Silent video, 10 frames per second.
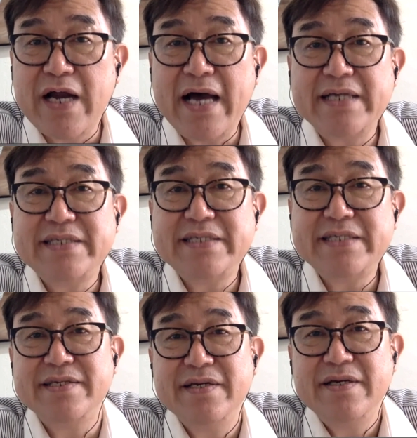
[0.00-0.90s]

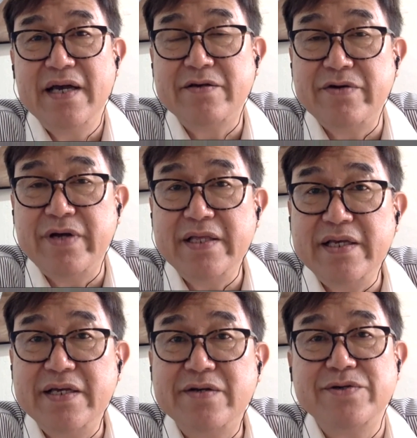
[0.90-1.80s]
trust, and
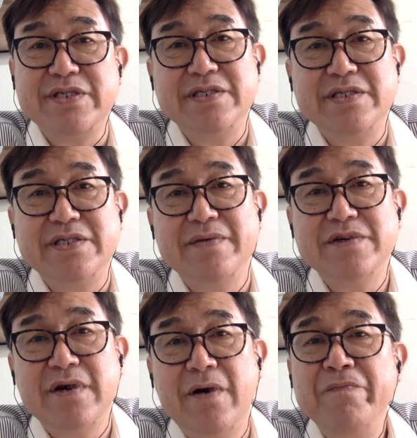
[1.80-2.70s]
create ecosystem.
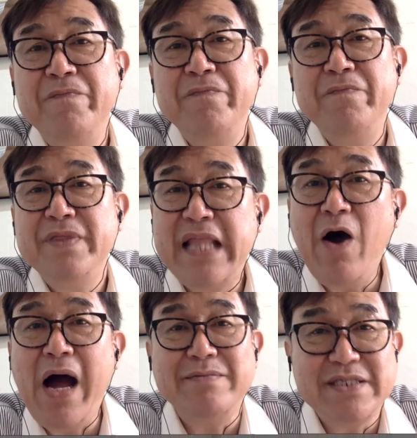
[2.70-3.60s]
So
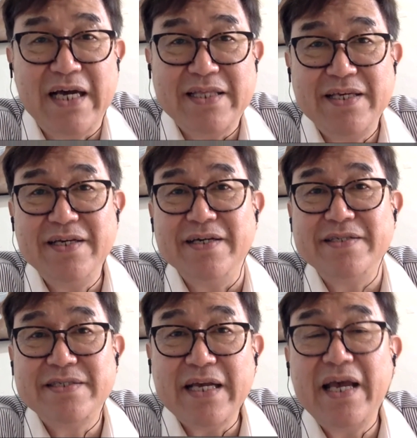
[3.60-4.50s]
now I'm starting
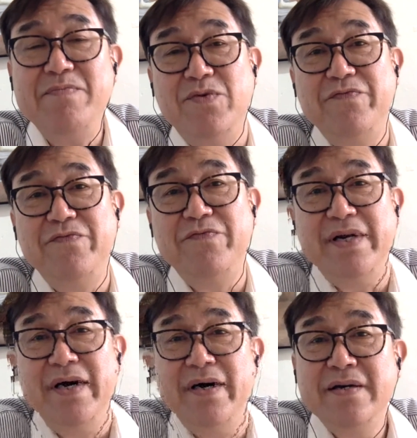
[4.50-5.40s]
a second
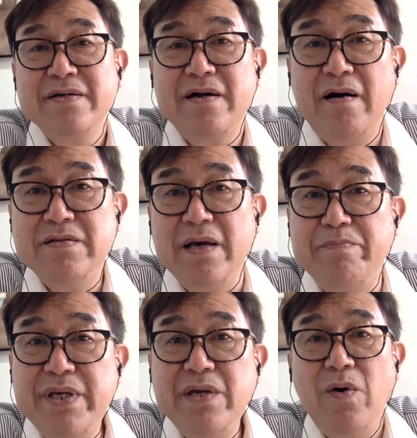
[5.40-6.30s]
movement called the
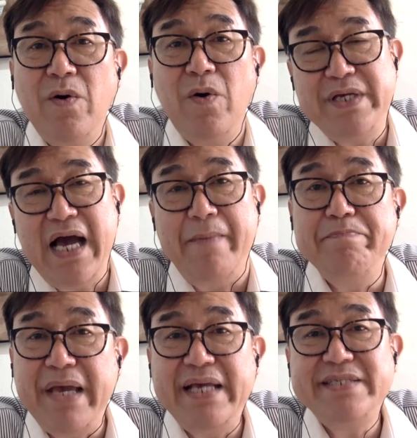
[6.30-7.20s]
BOP
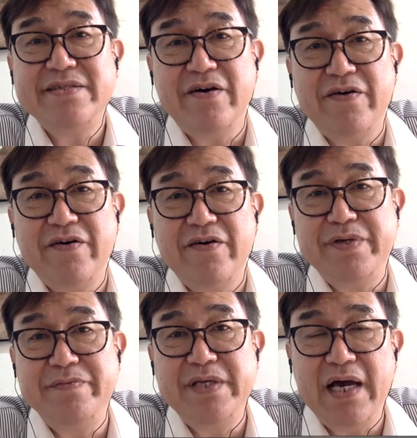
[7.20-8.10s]
Hub, Base of
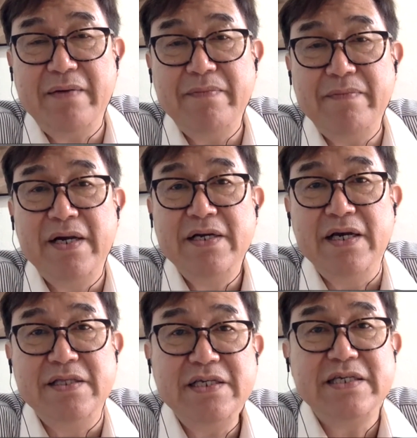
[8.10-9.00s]
Pyramid Hub.
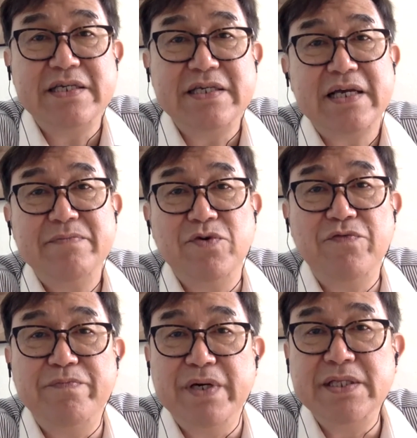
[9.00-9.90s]
And this second
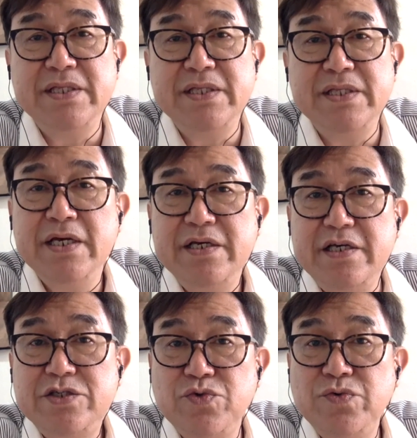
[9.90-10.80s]
movement
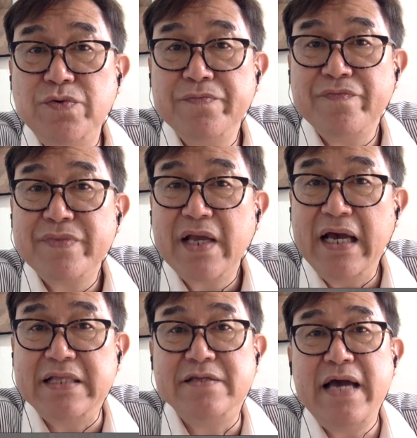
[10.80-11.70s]
is to
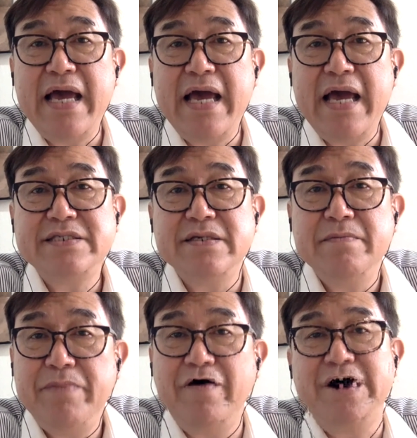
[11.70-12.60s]
address
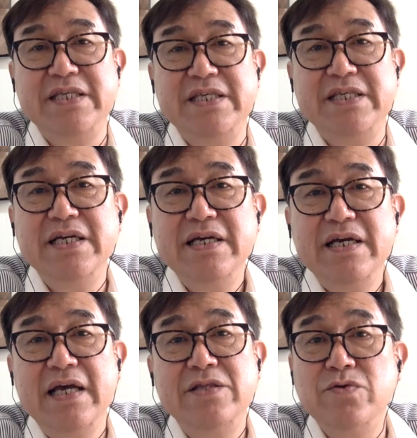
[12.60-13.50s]
poverty
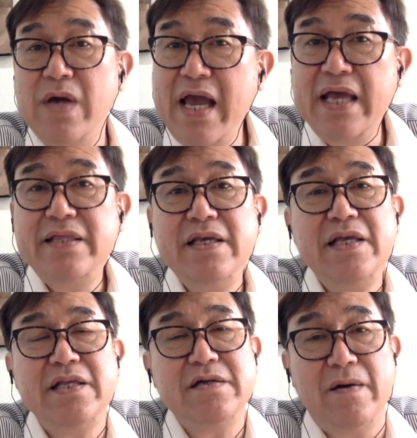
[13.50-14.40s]
and to end
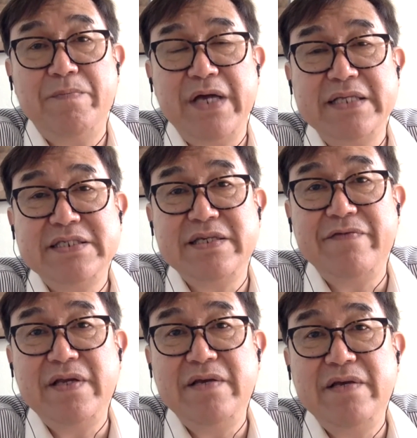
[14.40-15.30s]
it
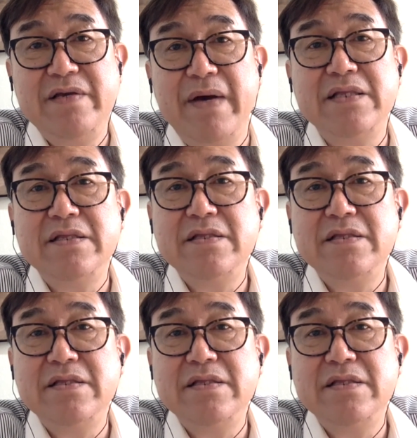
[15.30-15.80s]
comprehensively by